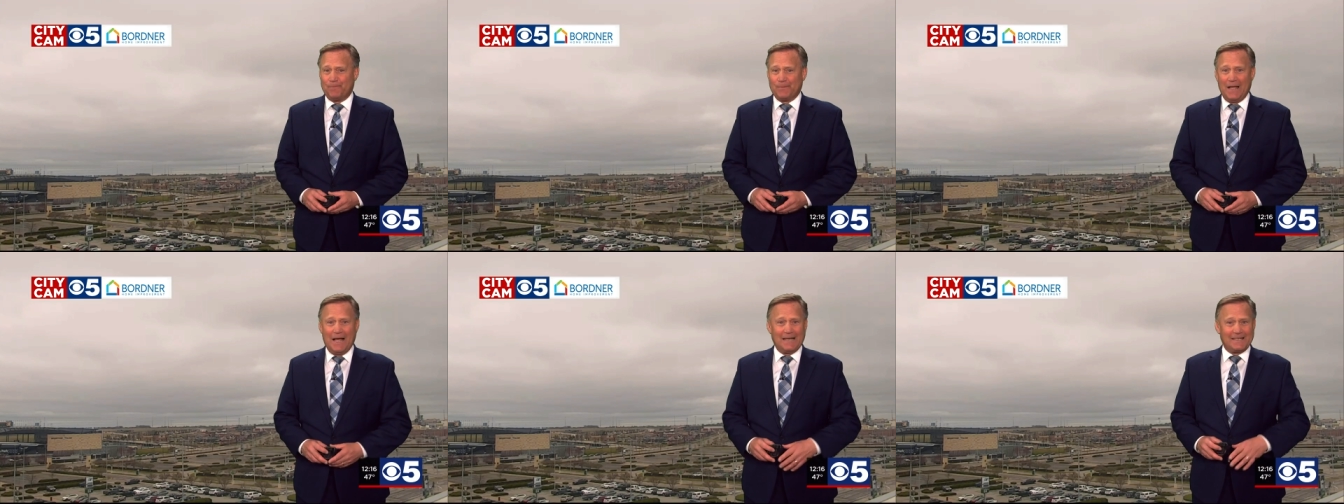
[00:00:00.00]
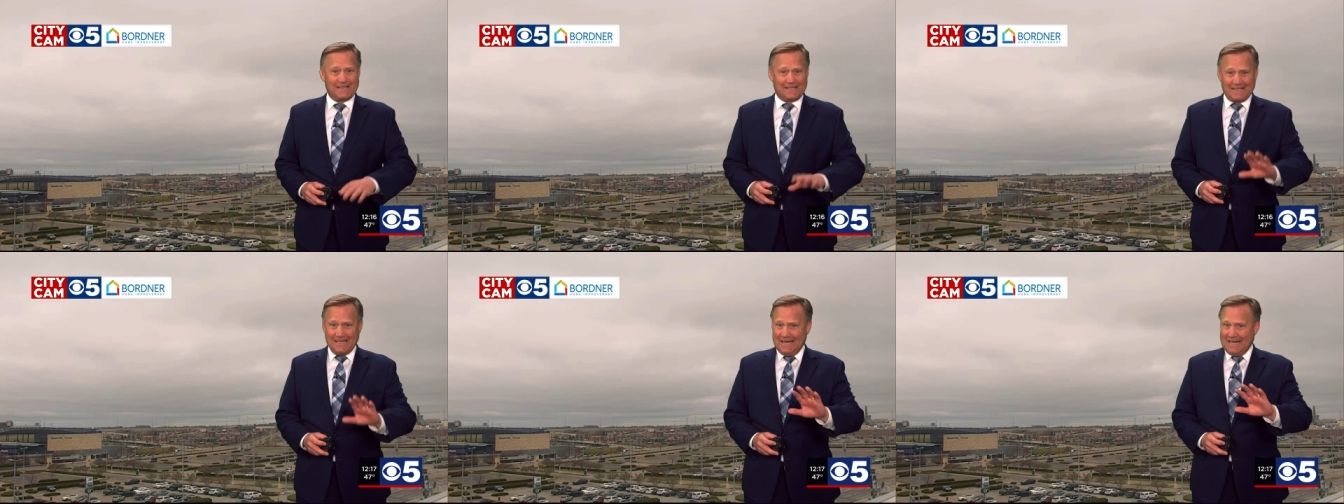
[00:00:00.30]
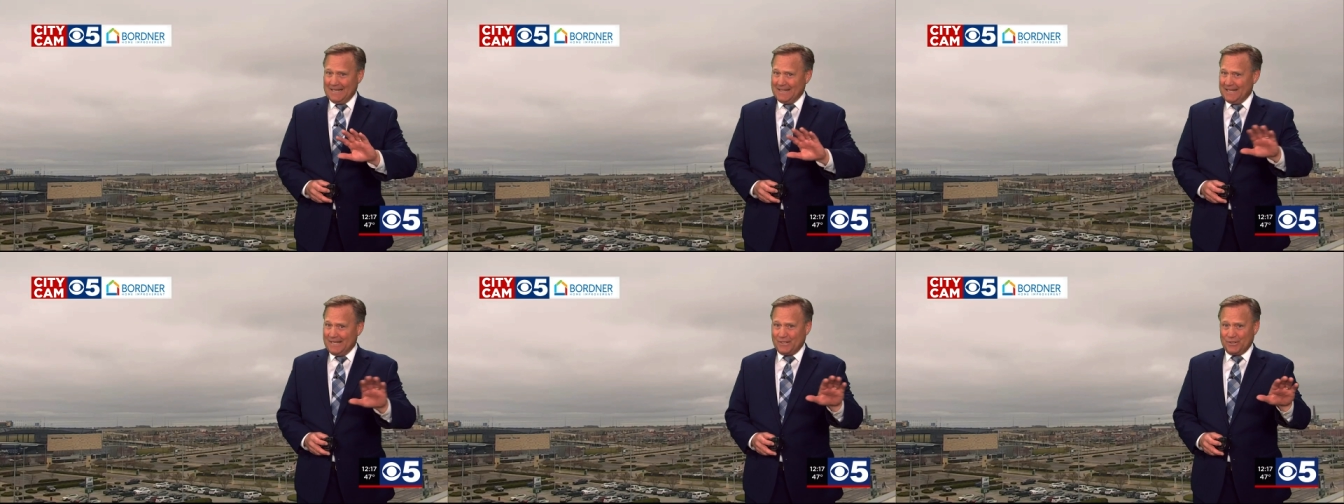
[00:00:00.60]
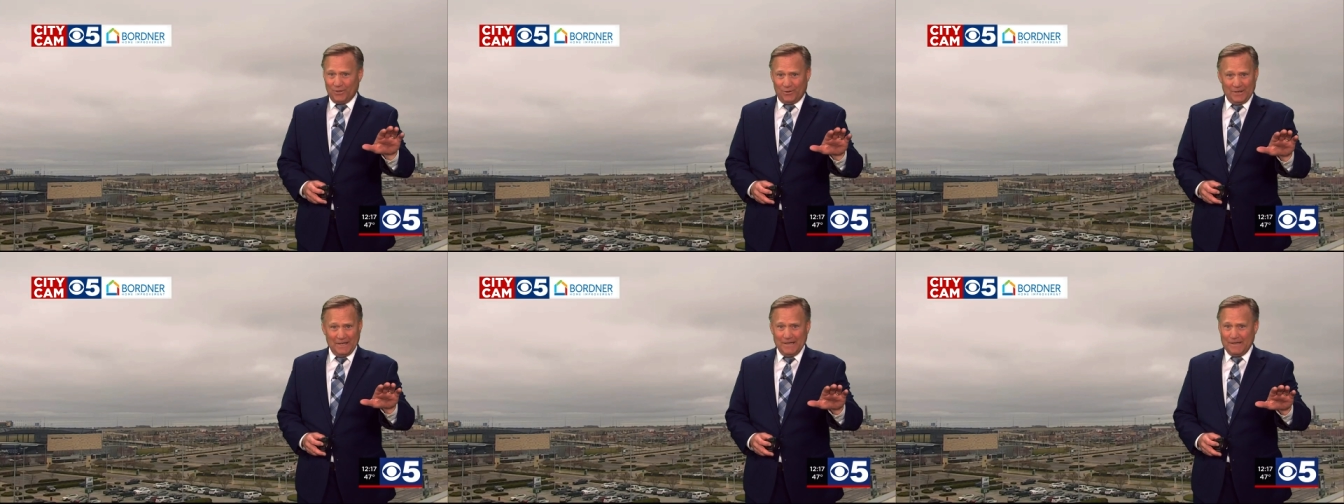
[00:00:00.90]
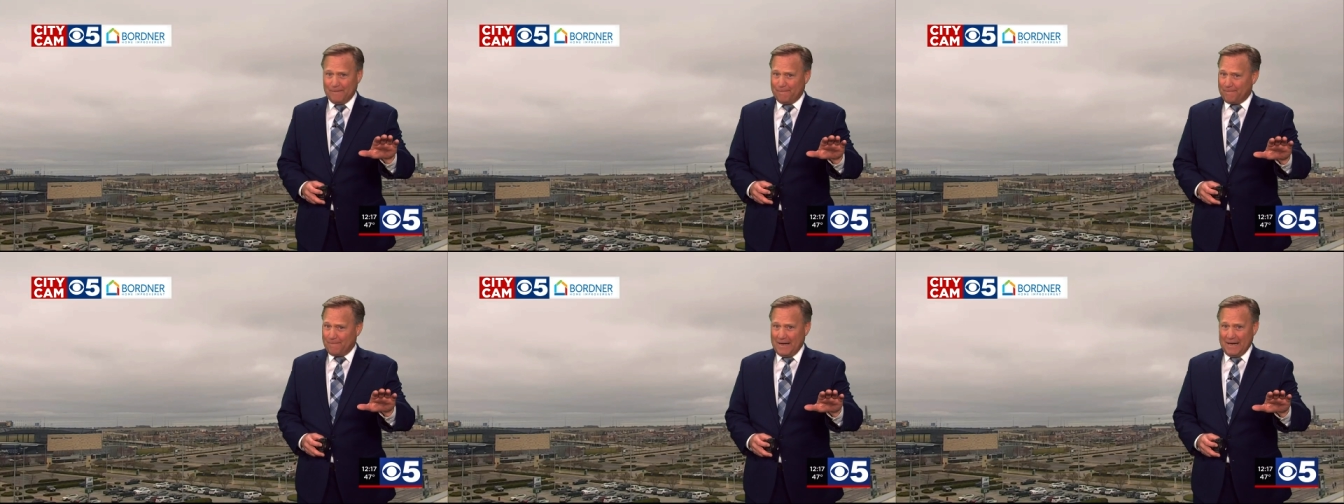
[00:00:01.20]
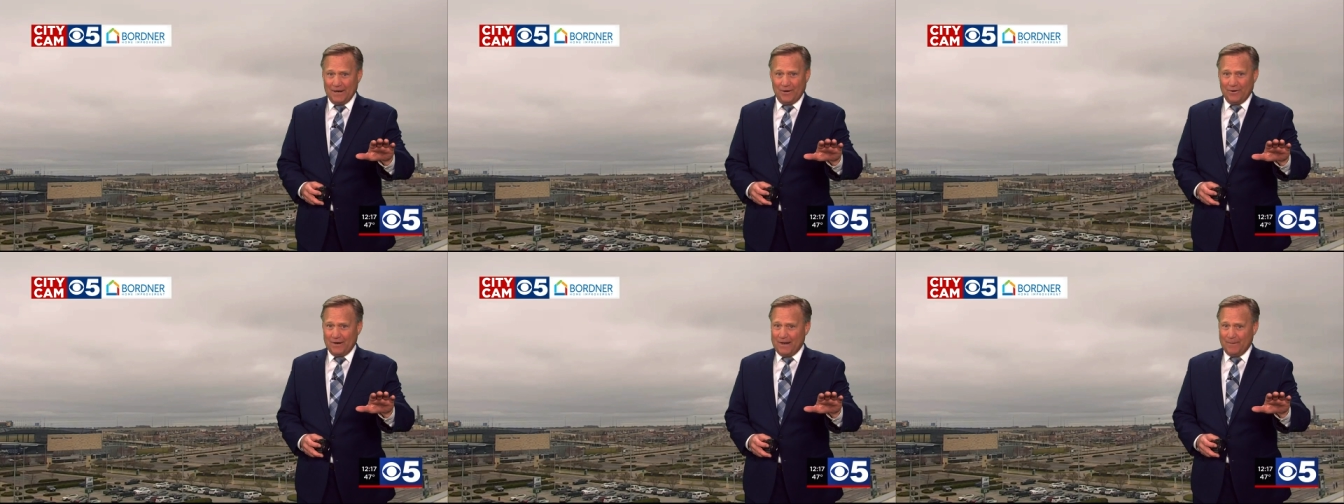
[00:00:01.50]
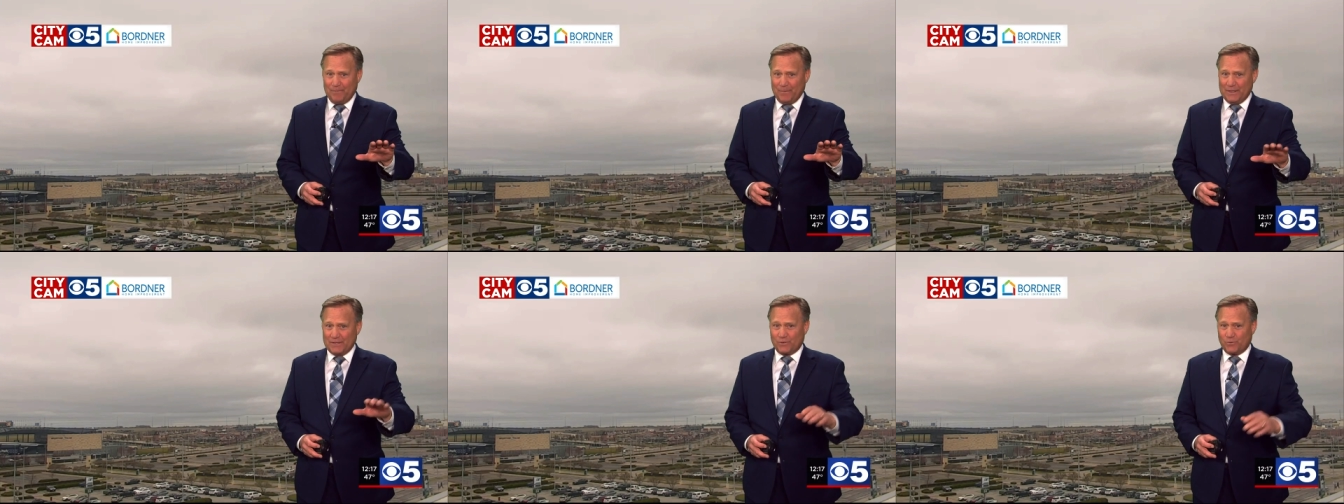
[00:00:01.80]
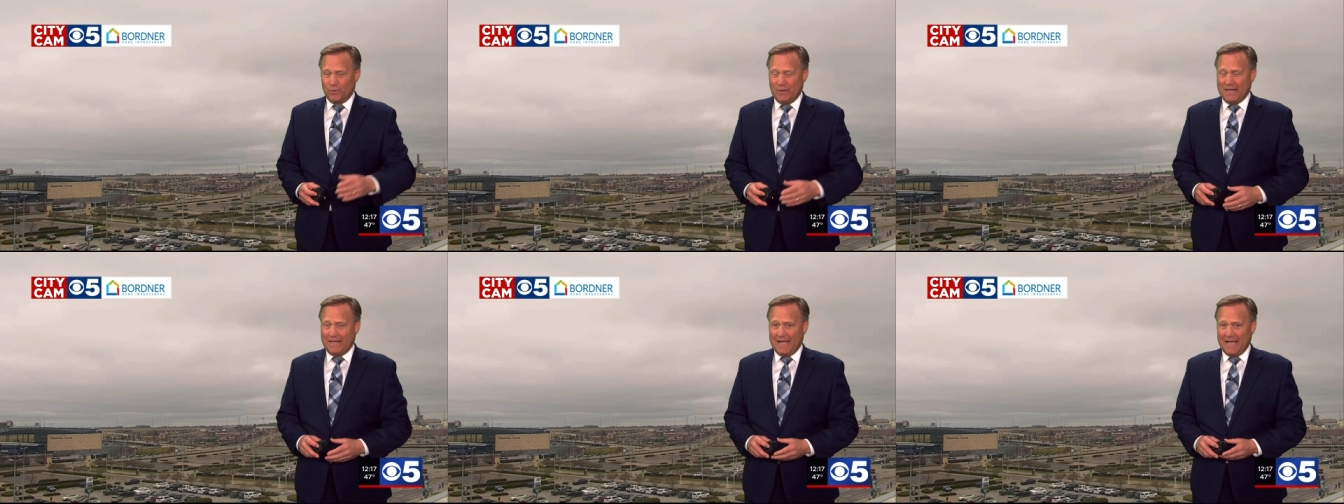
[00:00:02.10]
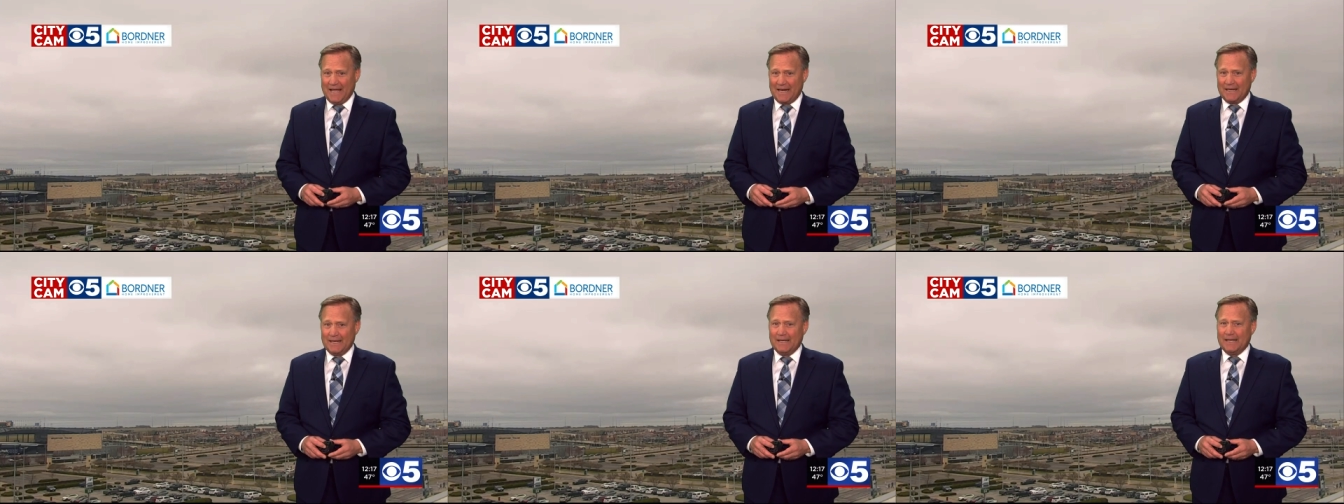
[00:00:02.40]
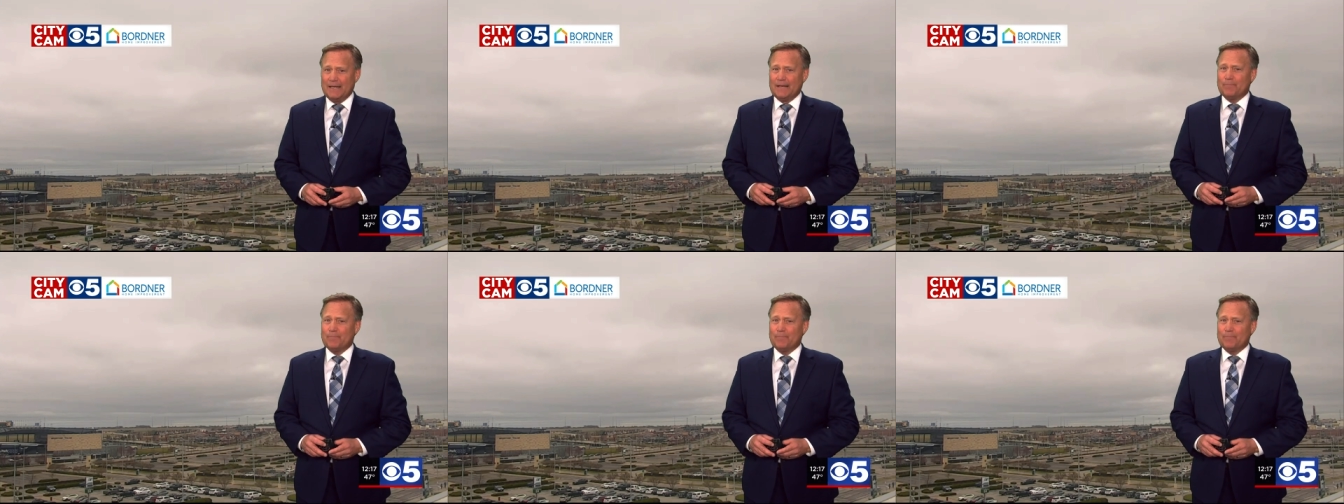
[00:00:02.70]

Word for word: Not saying that you'll need to fire it up this weekend,